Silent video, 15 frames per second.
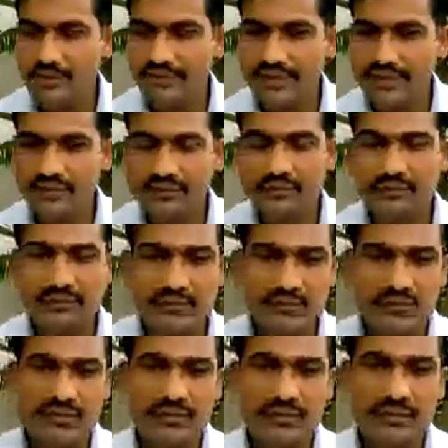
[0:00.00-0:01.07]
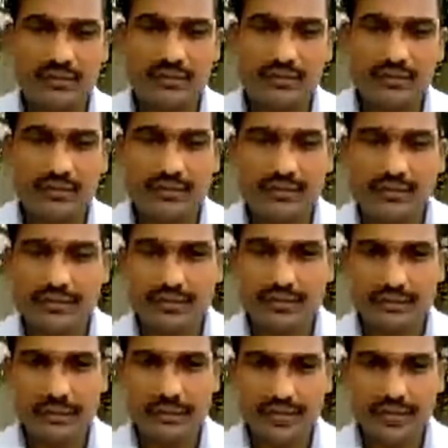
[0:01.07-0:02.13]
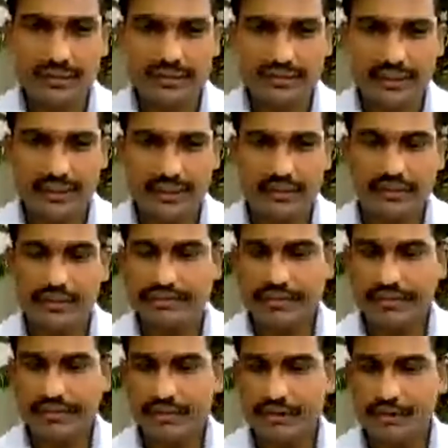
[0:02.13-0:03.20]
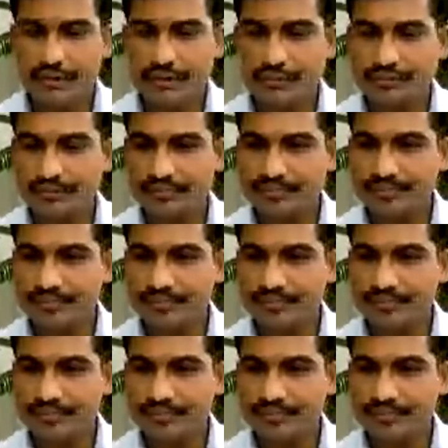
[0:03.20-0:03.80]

video is suffering a lot." So there is, I think, network issue.